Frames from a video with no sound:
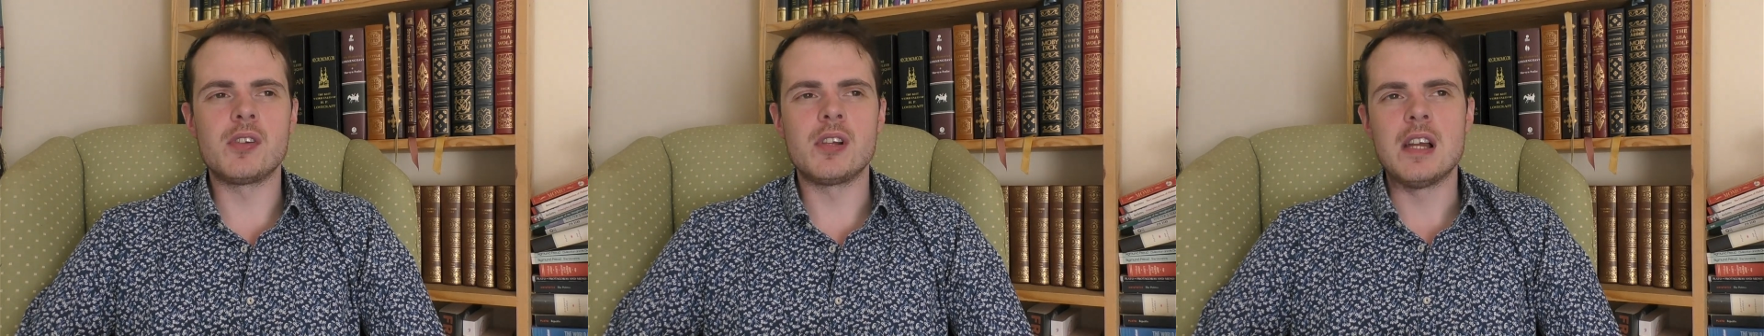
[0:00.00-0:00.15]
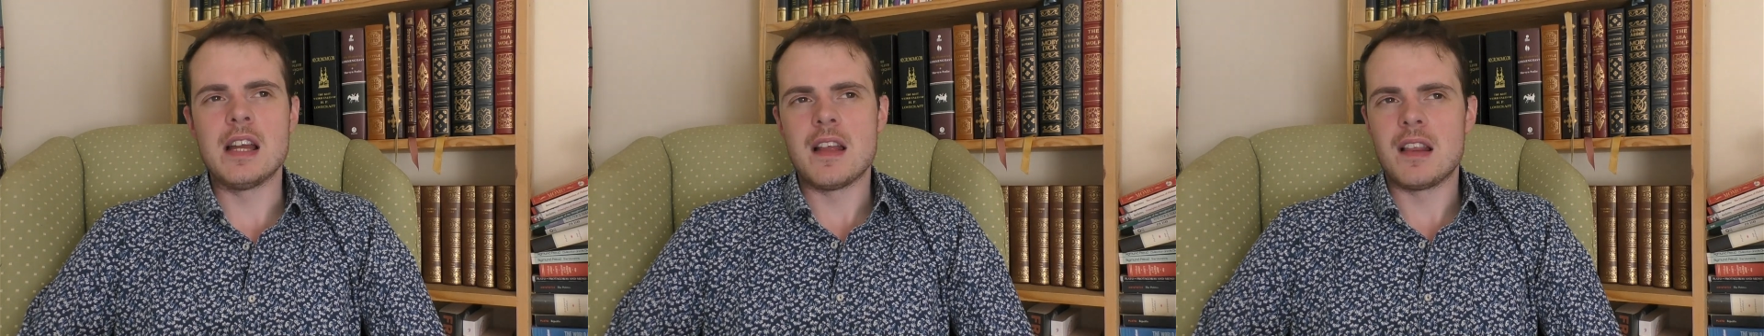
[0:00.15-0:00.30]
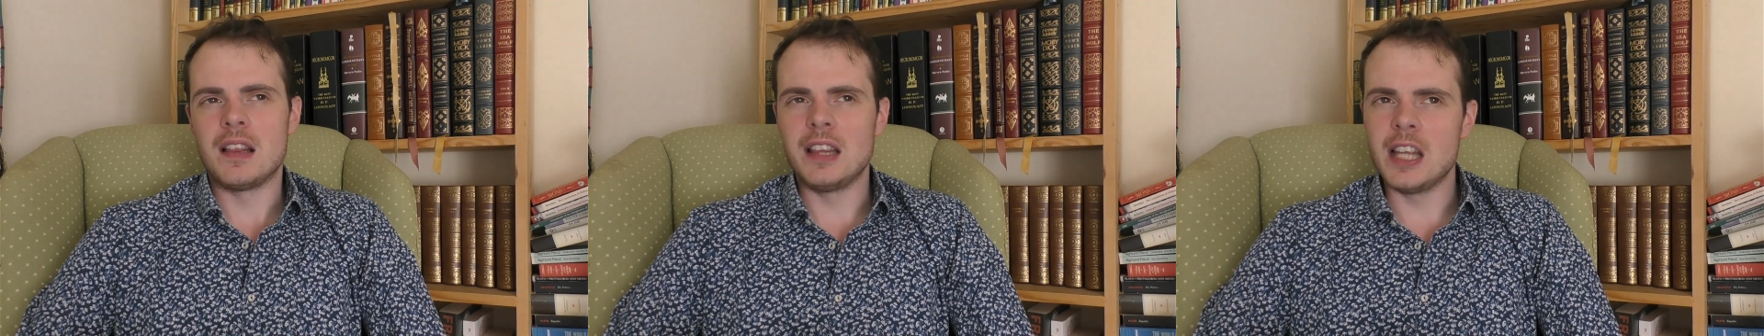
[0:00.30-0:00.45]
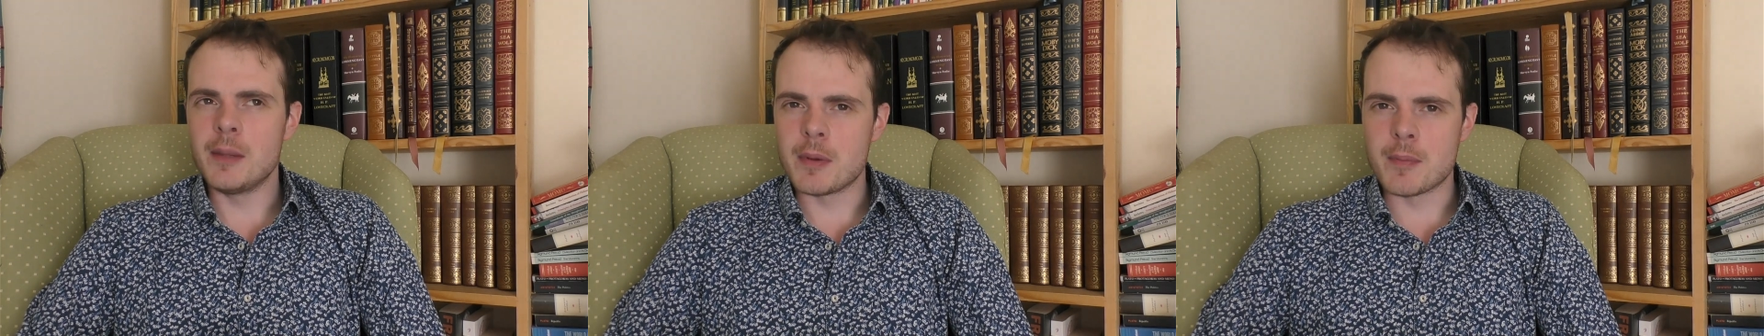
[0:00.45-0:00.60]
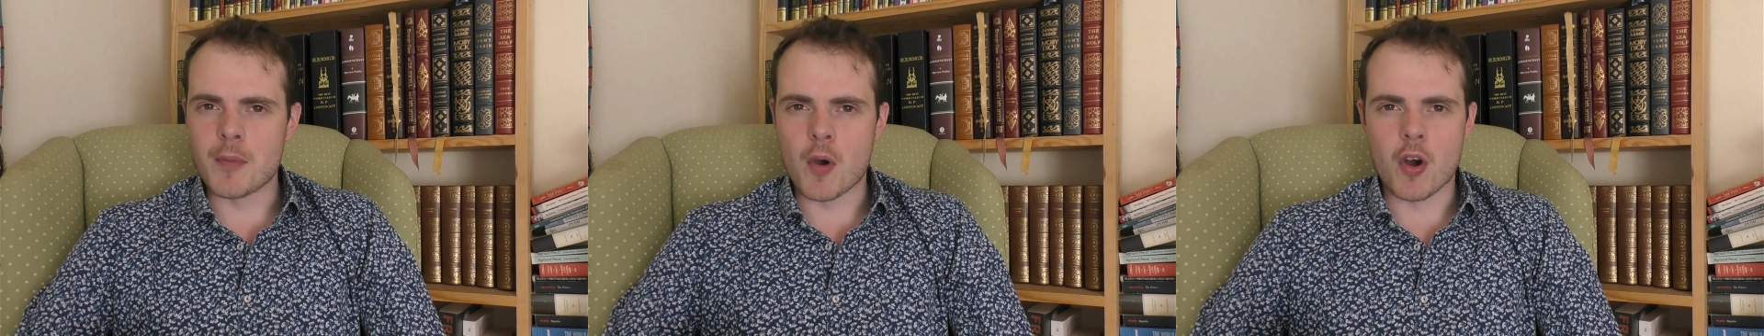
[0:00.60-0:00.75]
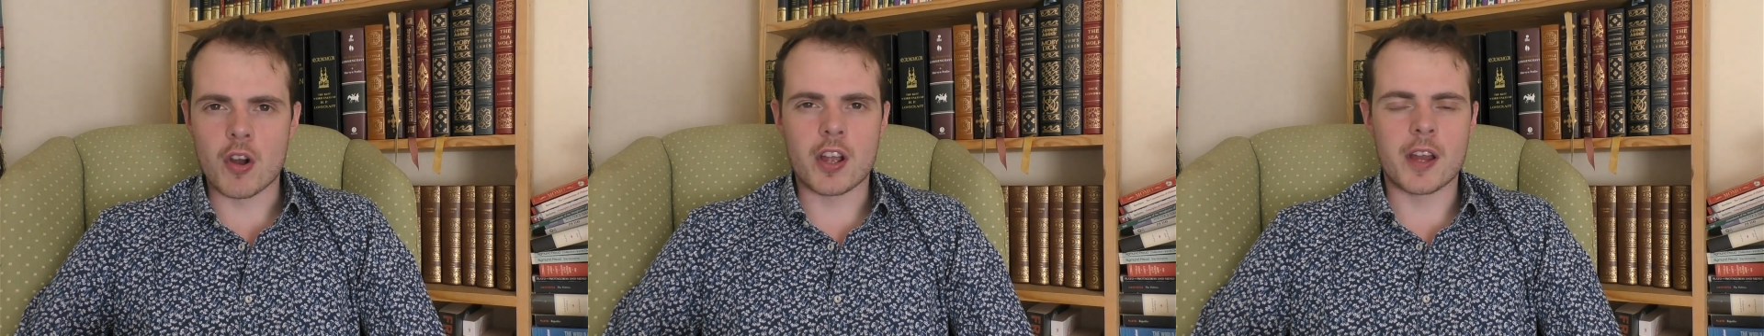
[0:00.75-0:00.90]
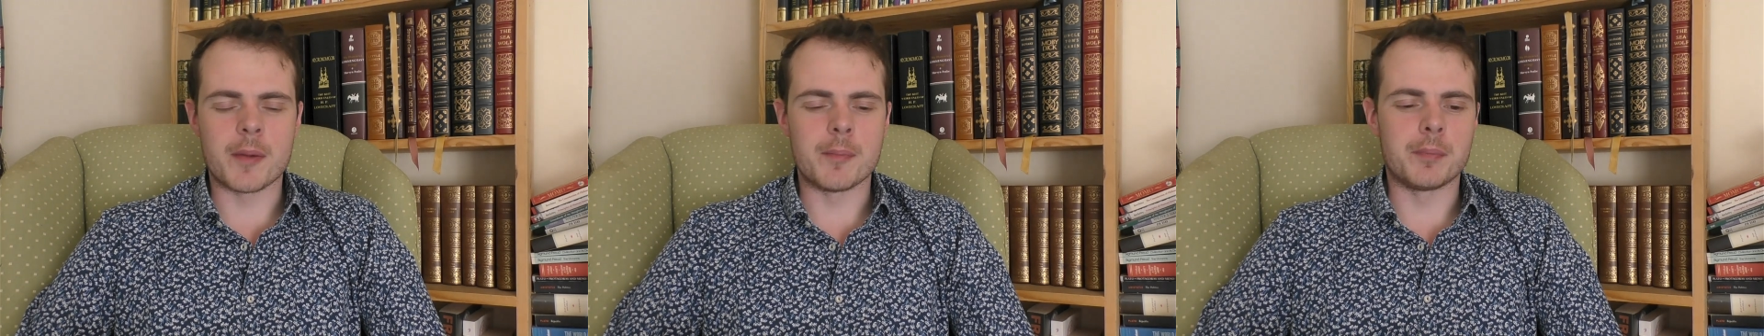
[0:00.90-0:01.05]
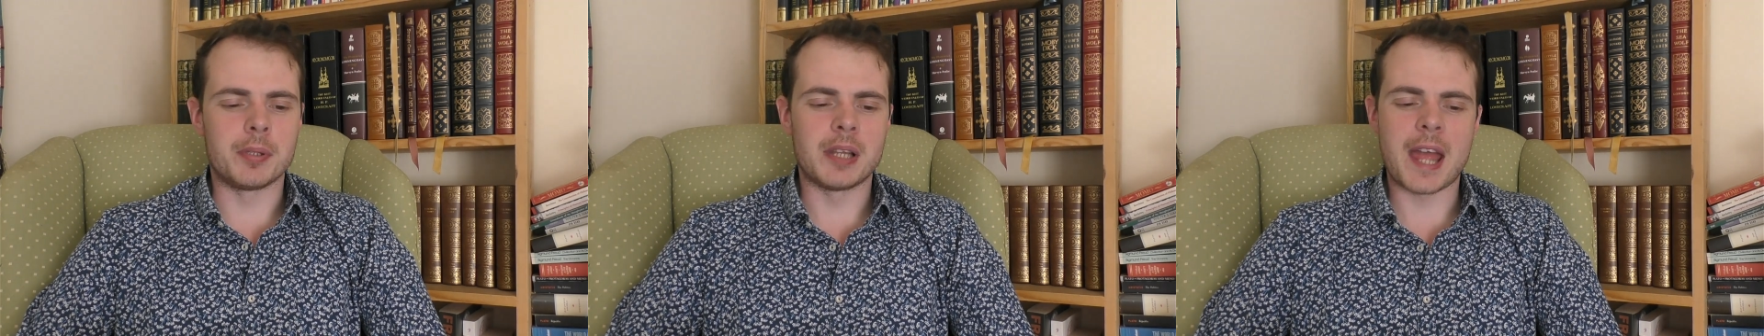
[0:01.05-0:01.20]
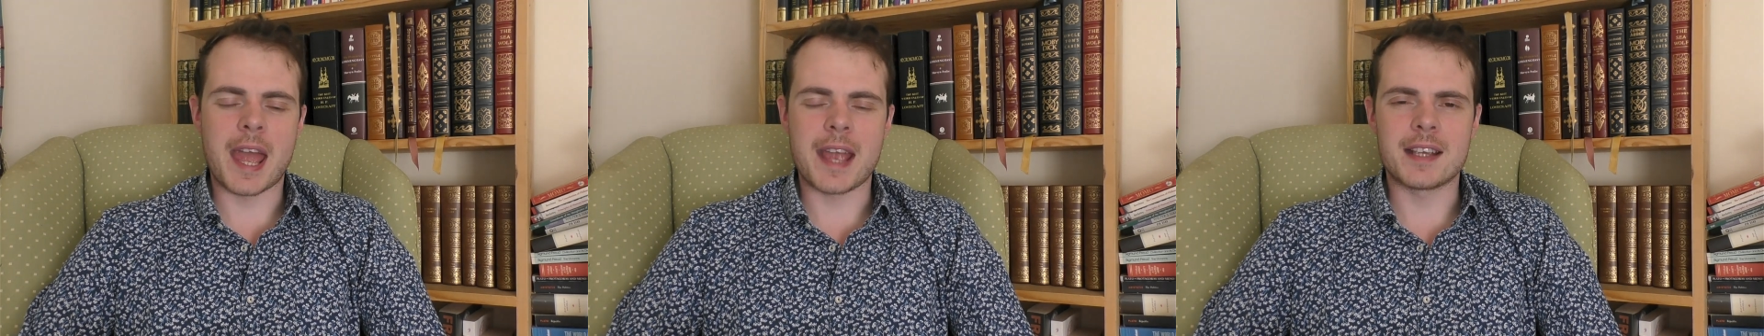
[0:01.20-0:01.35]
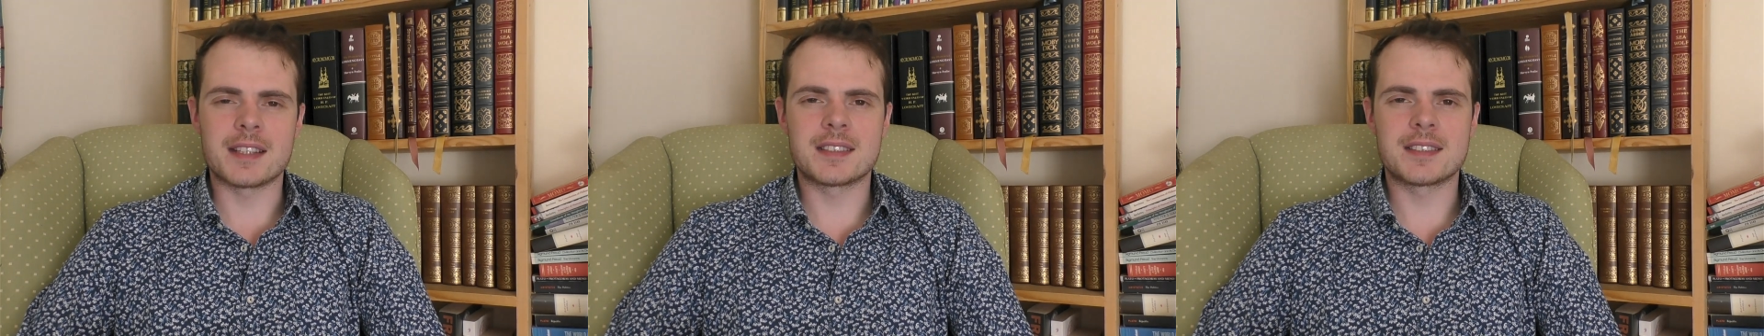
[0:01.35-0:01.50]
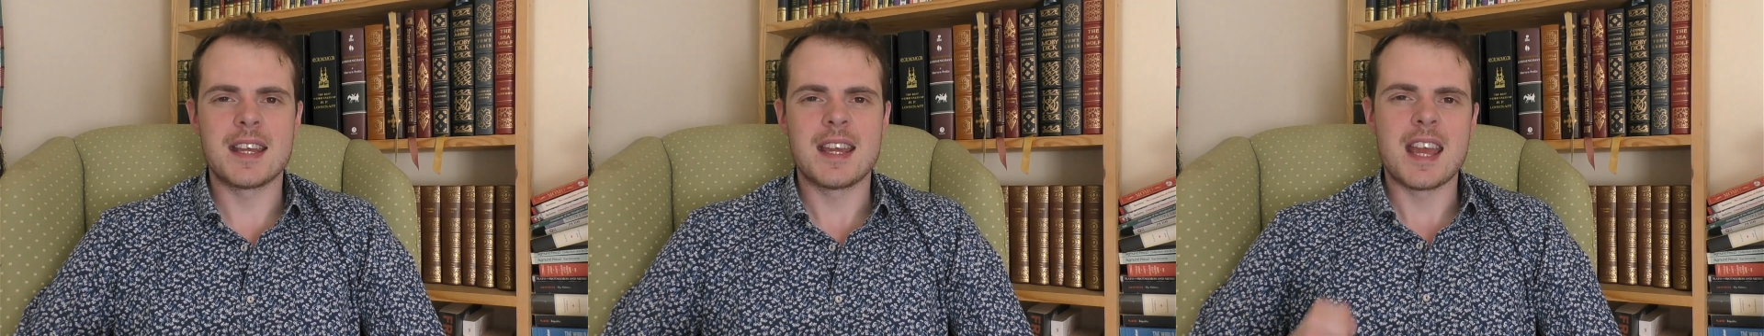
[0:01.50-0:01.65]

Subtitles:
a little bit more complex,